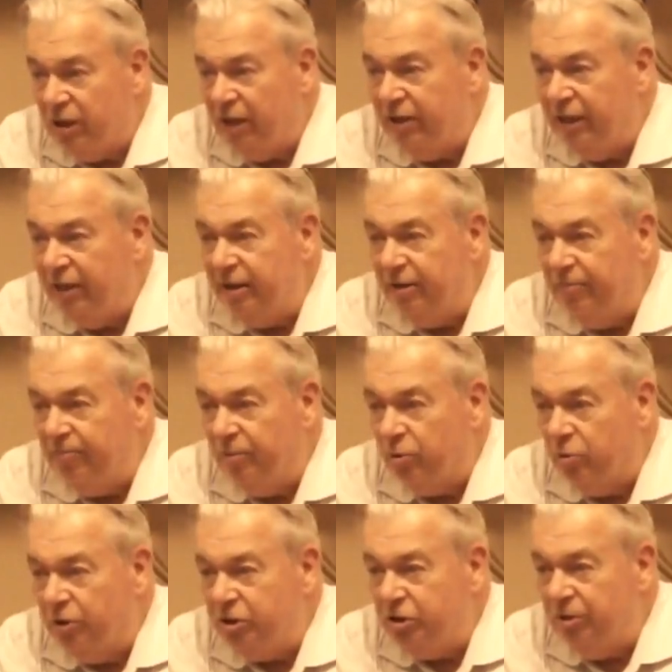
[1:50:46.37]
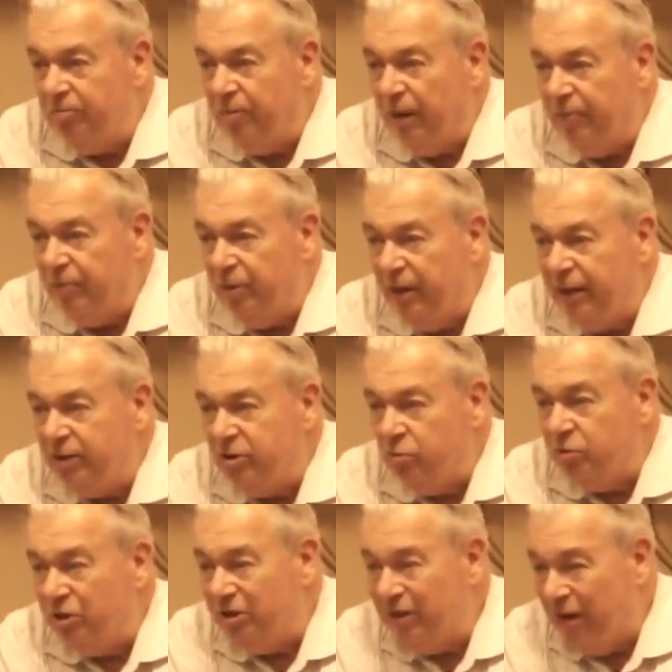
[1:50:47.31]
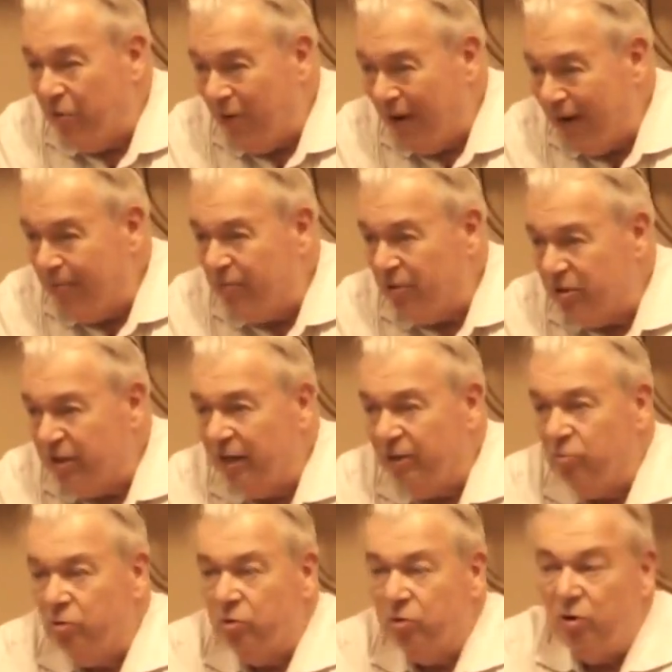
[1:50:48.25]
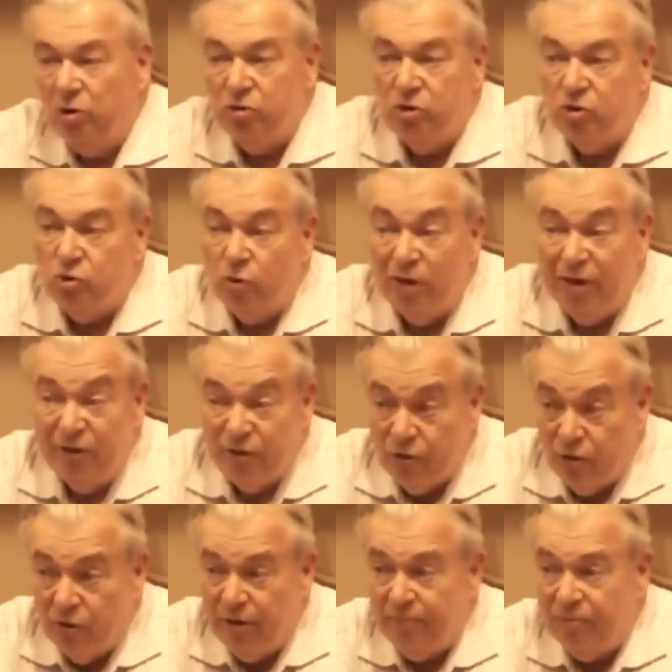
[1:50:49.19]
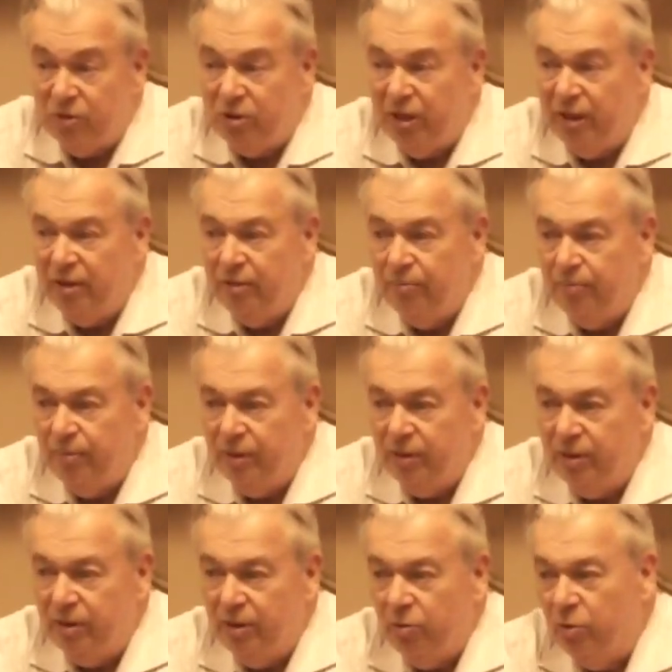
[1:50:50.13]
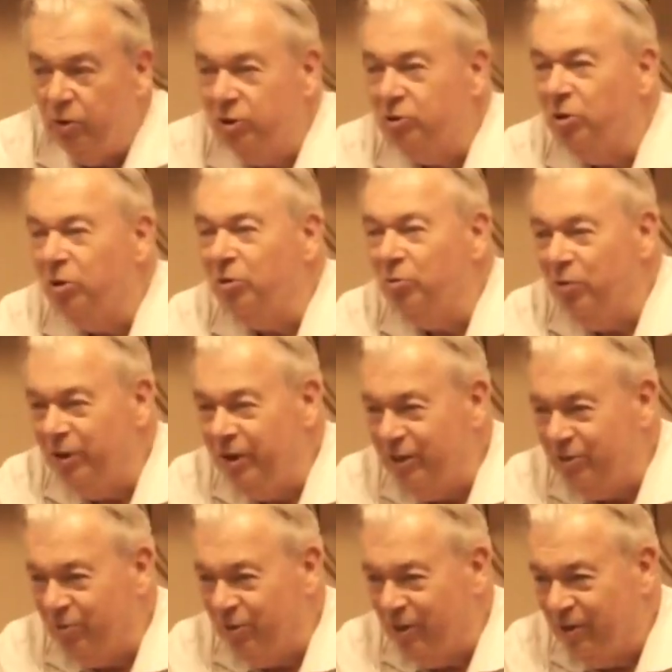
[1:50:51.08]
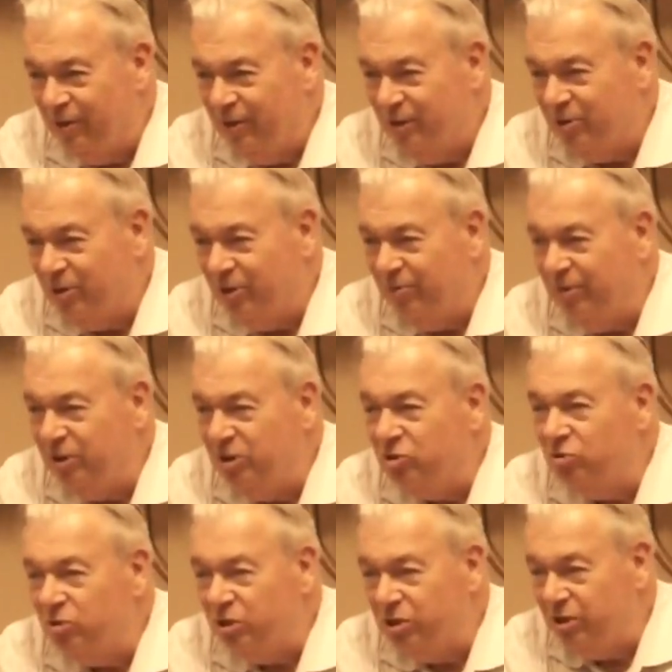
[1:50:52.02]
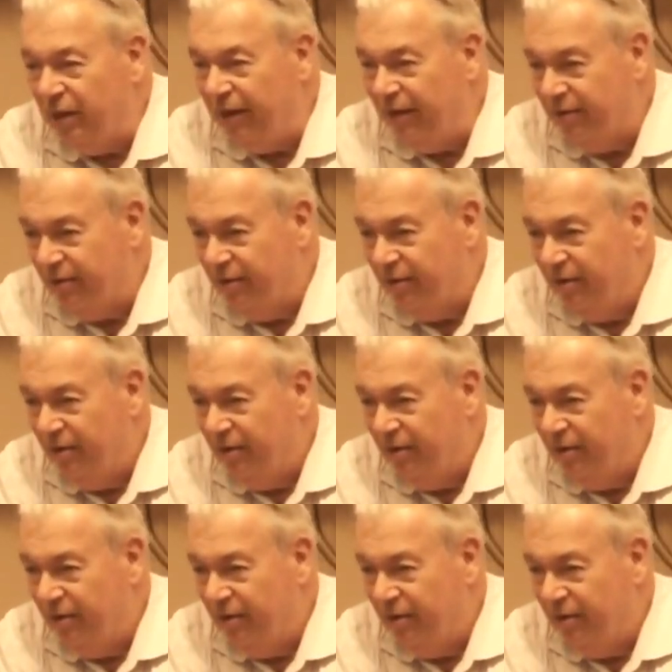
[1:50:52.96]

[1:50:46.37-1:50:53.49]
I think the Christian population, which is now 8%, will grow to 20, 30%, but there's only one Israel. It's going to be a Jewish state.